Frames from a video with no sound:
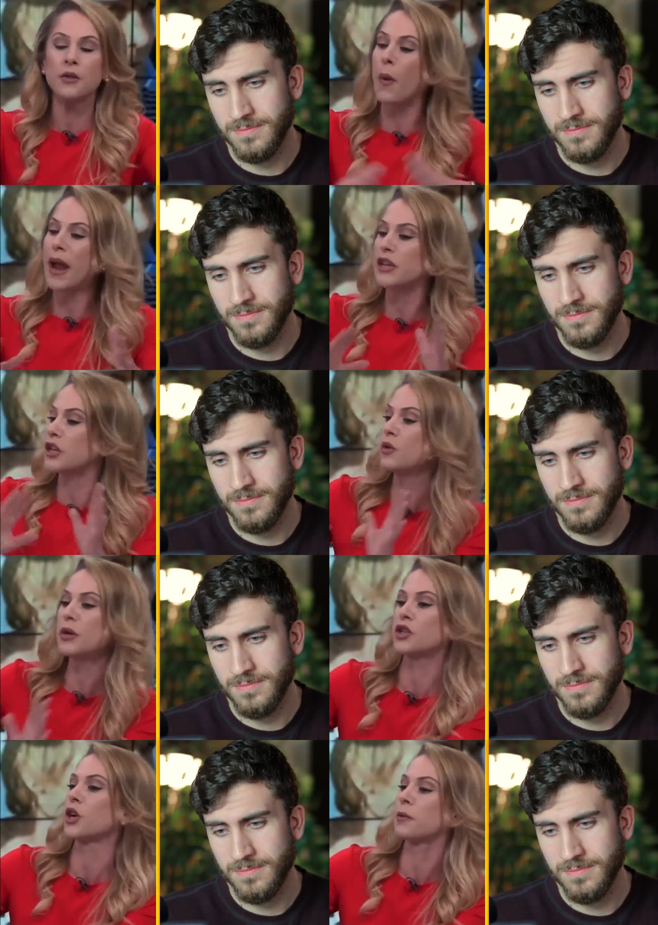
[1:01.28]
Speaker 1: in the way that
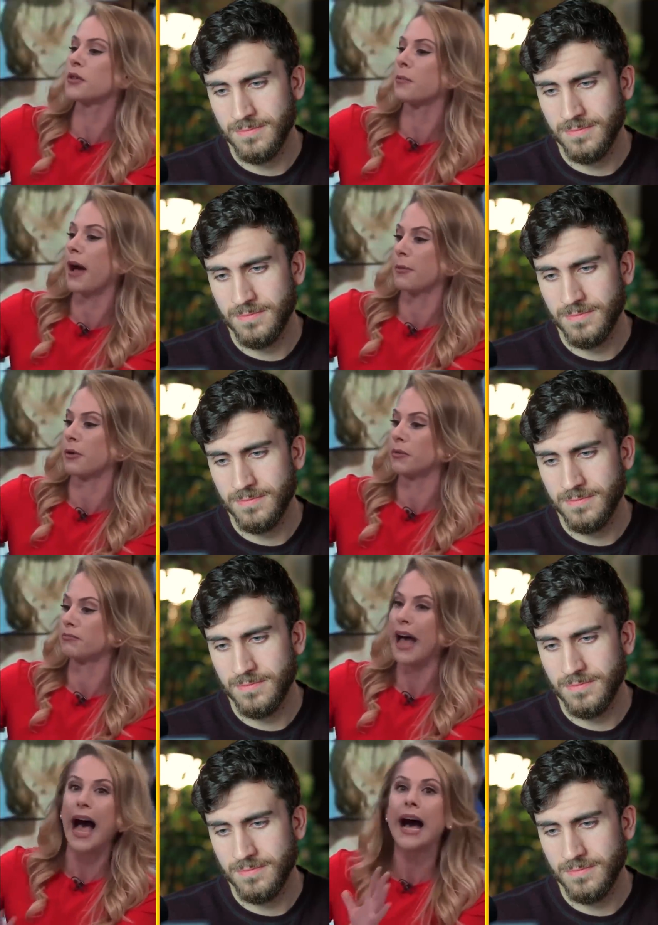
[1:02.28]
you interpret the
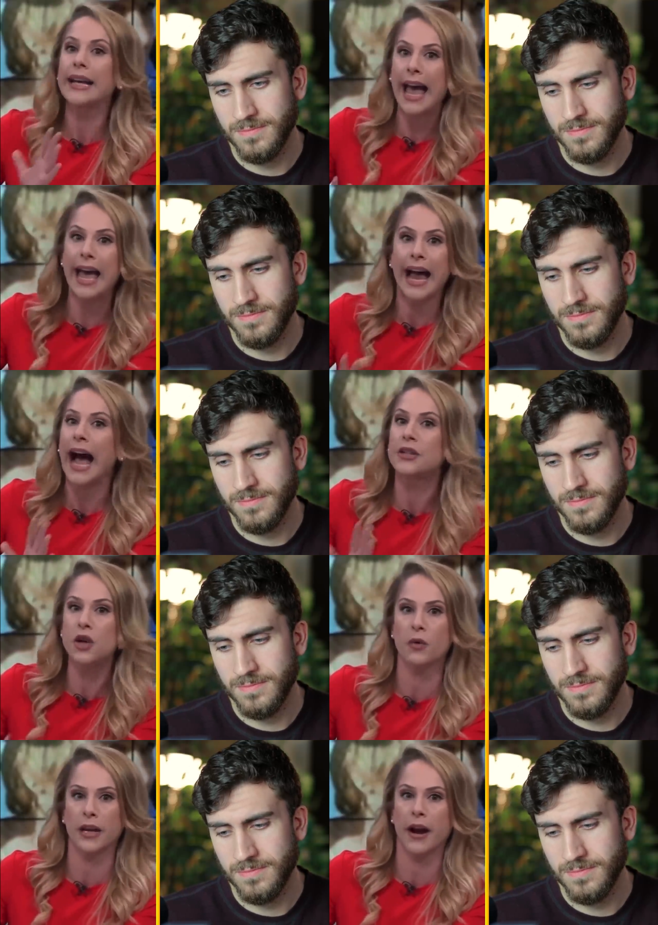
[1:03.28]
Bible. Again,
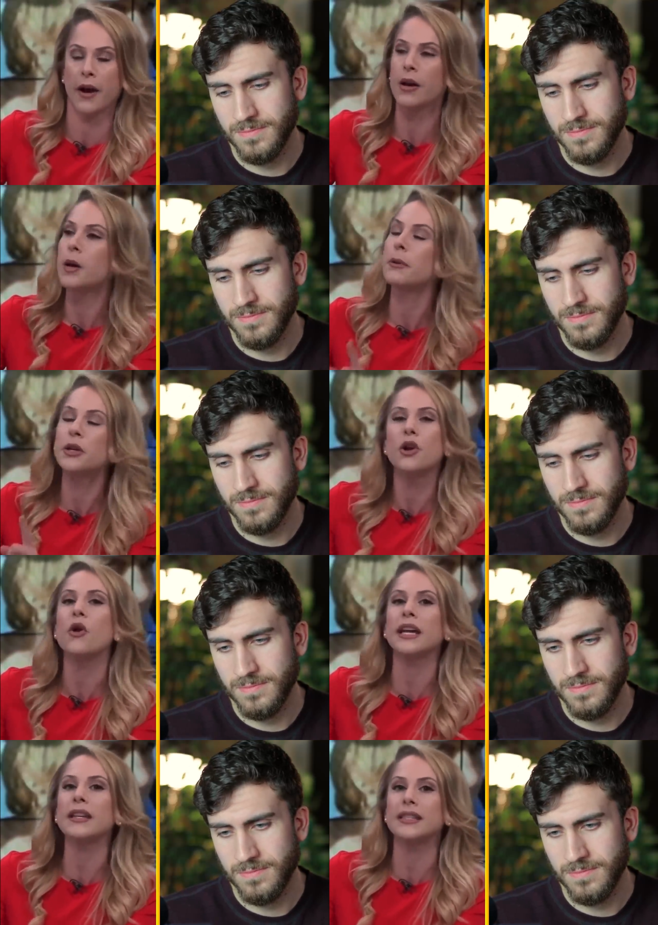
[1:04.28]
I don't care, but you
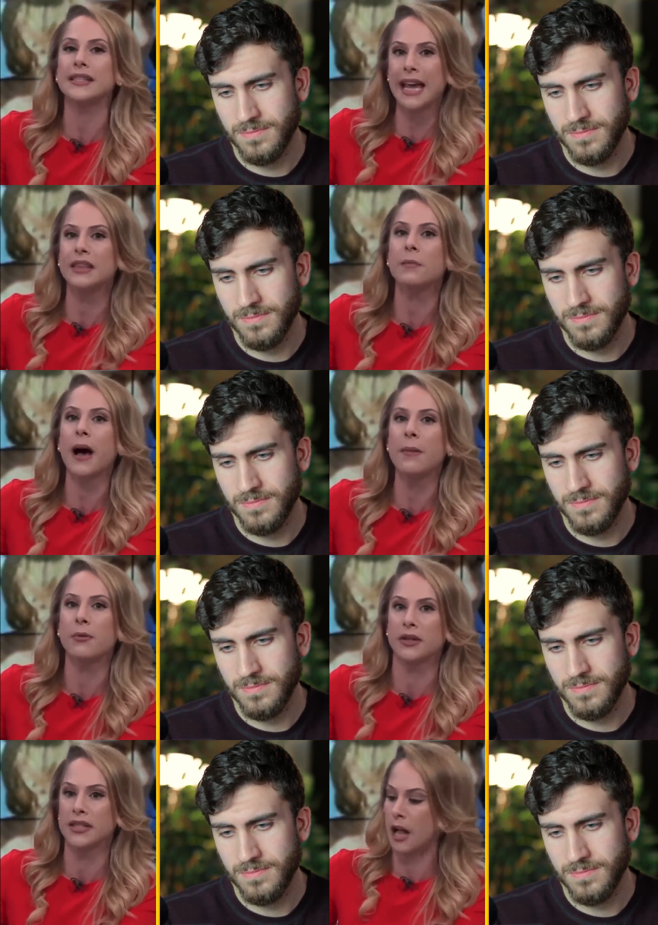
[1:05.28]
don't get to take the
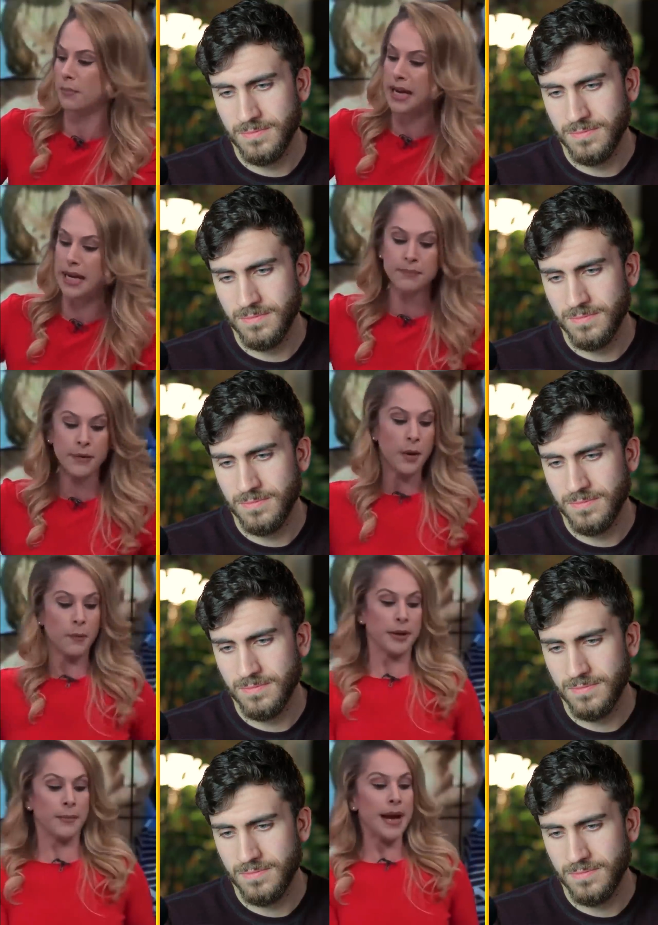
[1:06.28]
Bible and tell me,
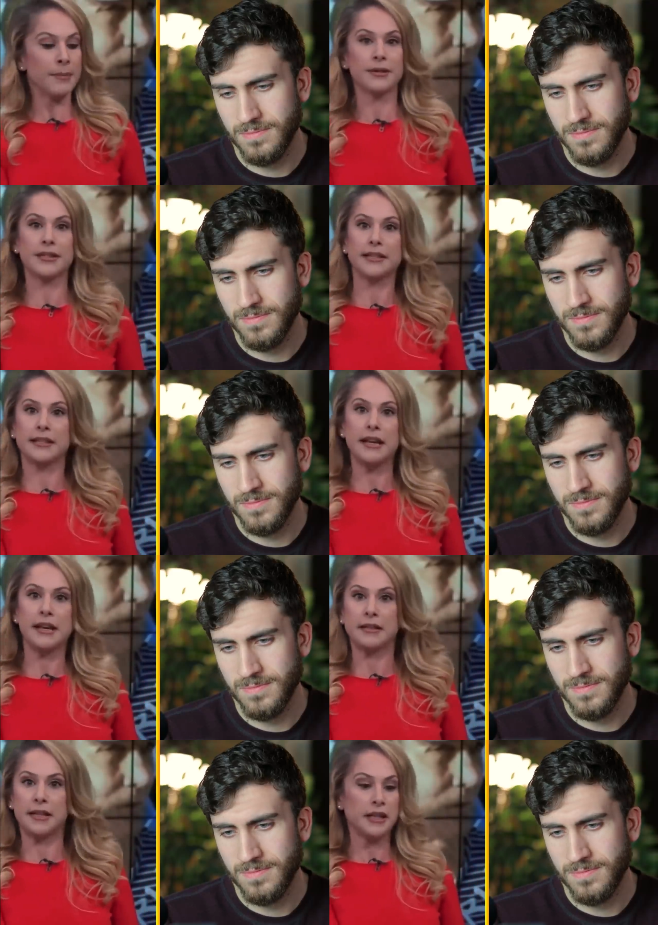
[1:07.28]
well, the Bible says
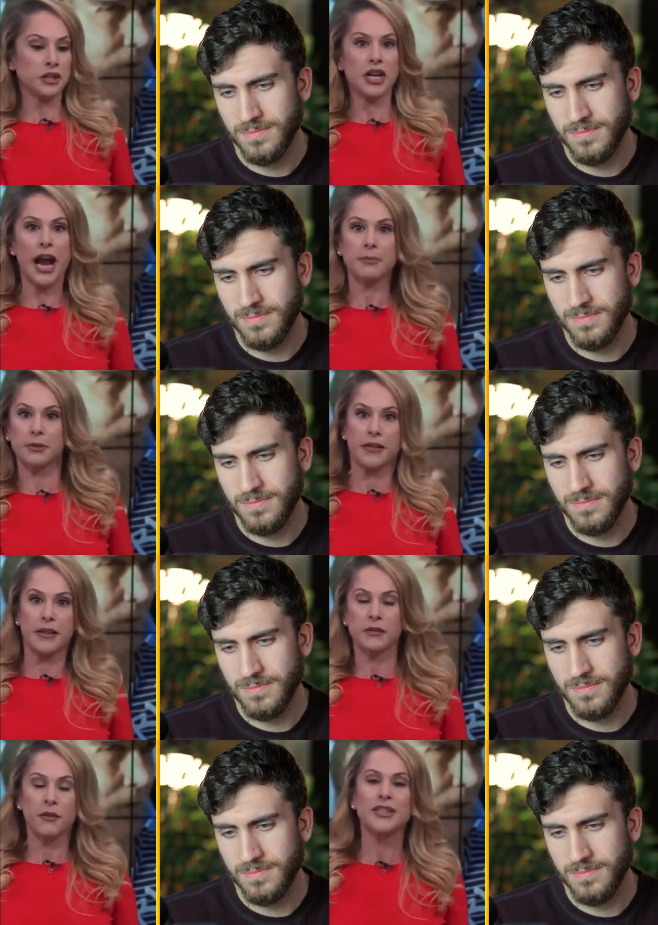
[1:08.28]
this in this chapter,
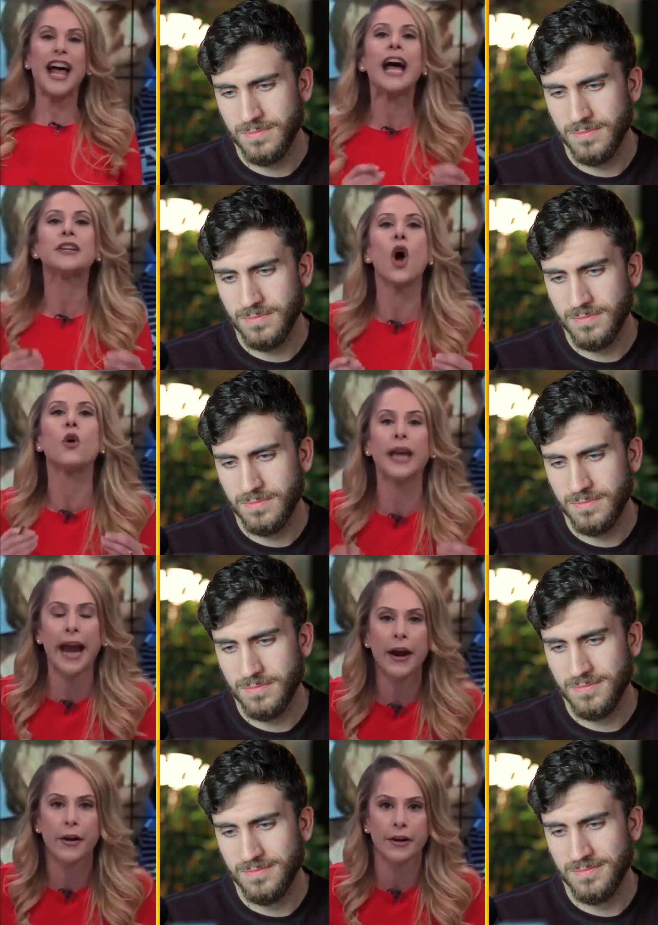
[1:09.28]
in this verse. I don't
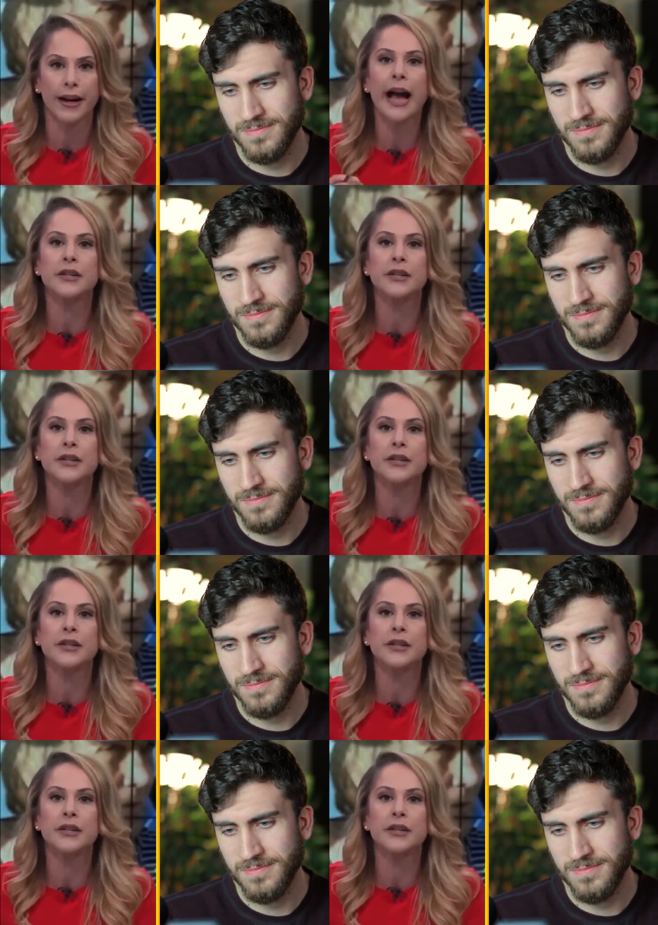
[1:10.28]
care.